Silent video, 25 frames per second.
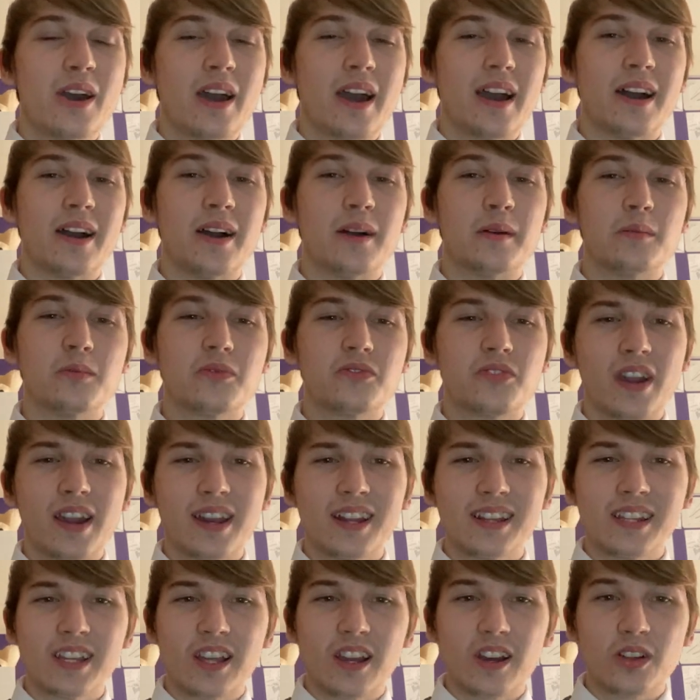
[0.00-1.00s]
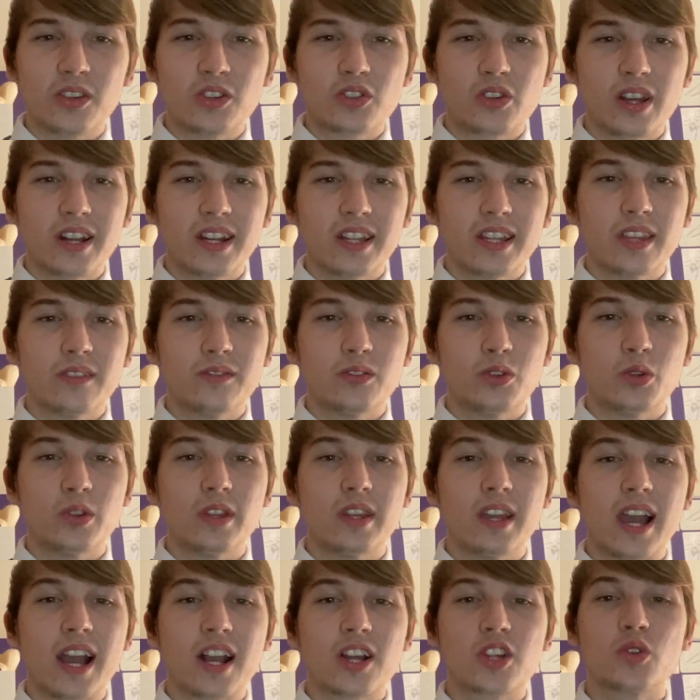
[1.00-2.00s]
Finally, I'll try to give you
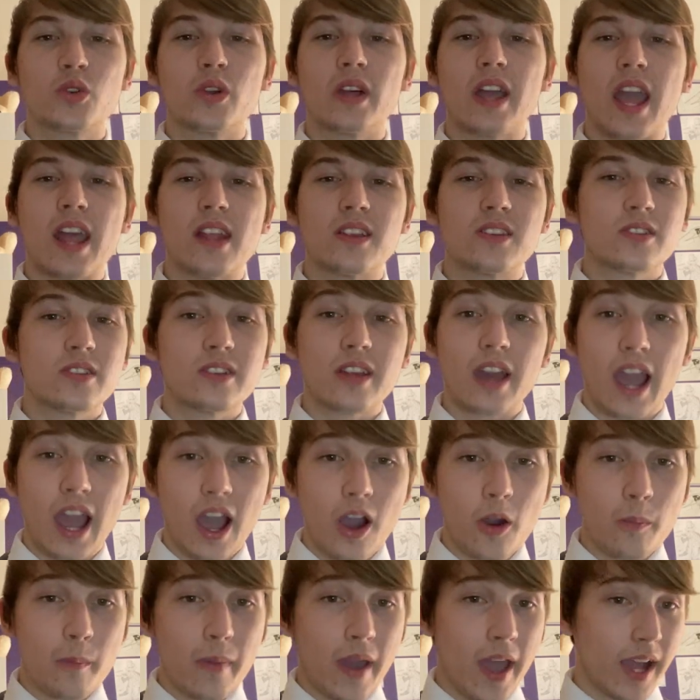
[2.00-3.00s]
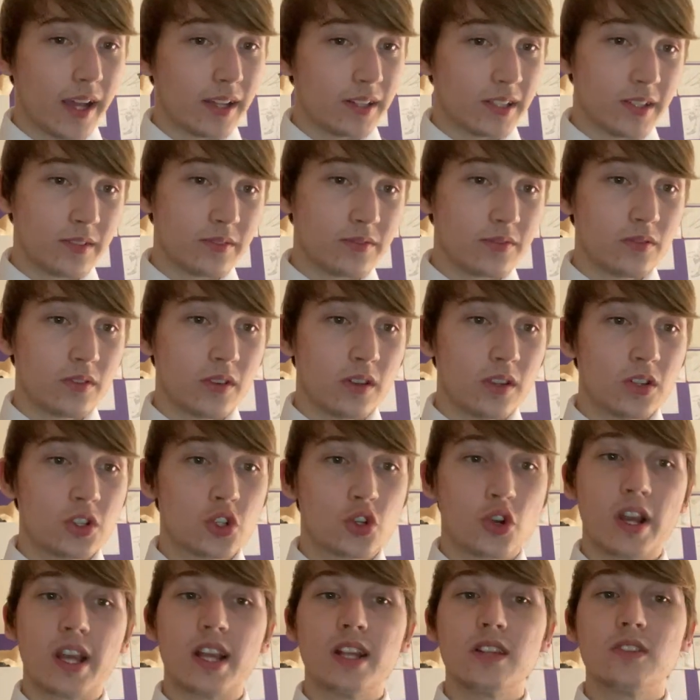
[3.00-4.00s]
the actual answer to how maglev
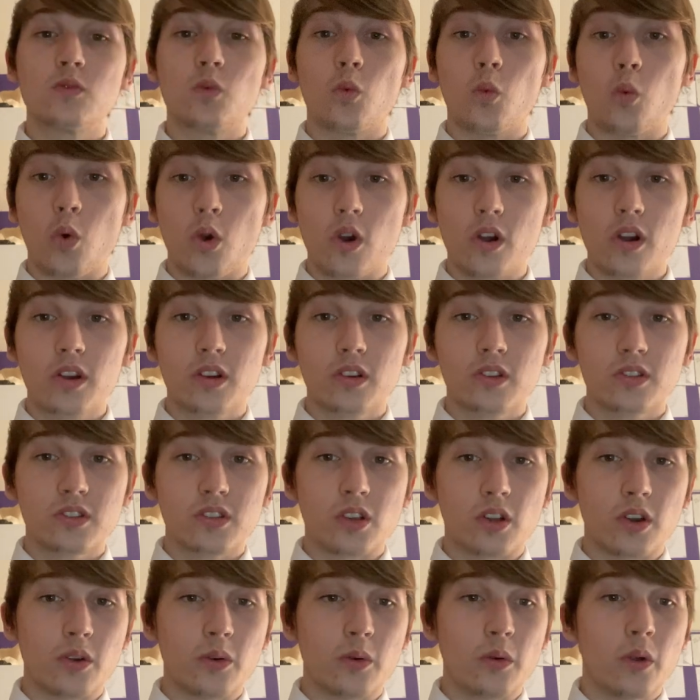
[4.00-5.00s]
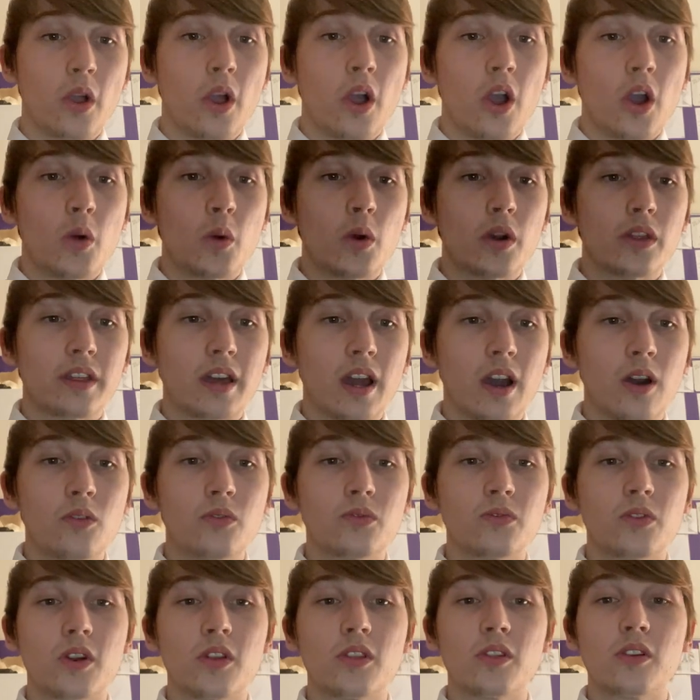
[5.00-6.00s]
trains work. So, without
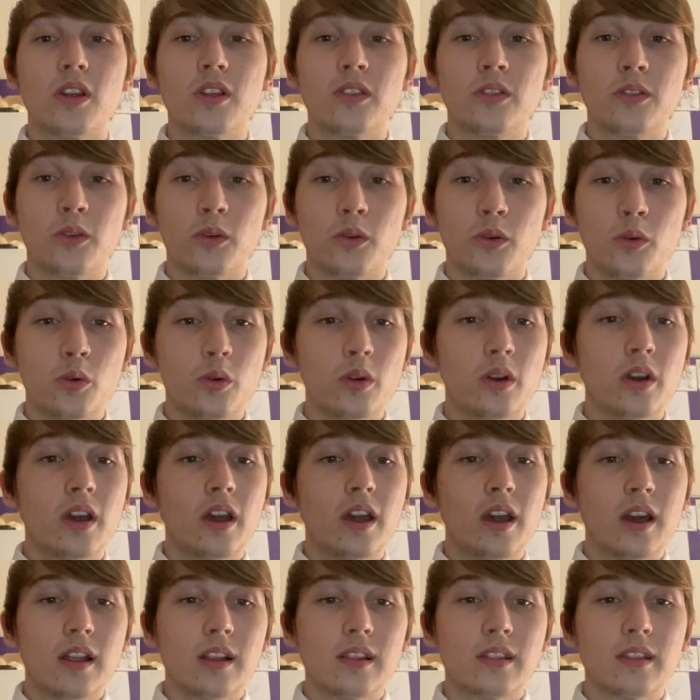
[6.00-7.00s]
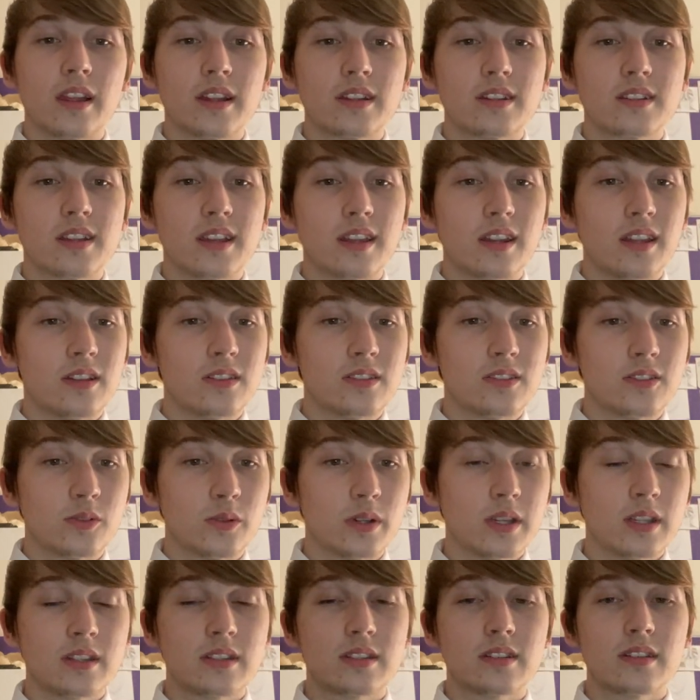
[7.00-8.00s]
further ado, let's get into
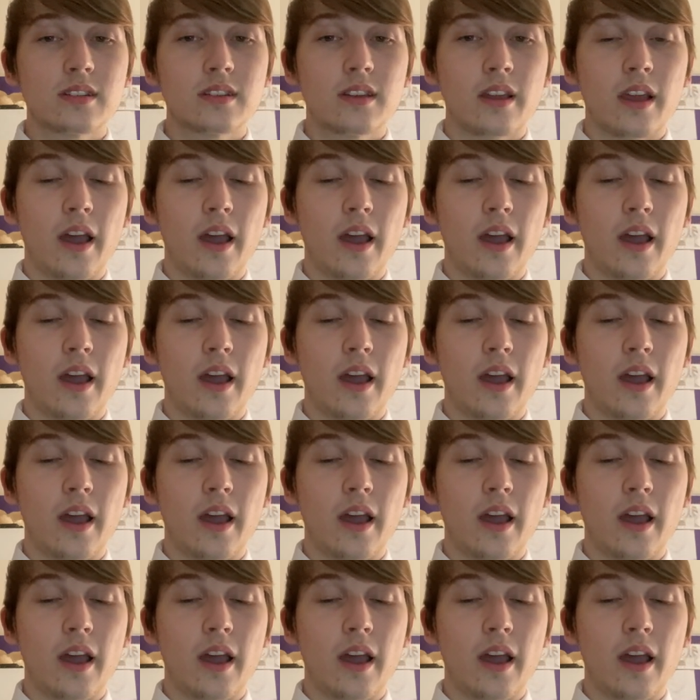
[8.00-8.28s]
it.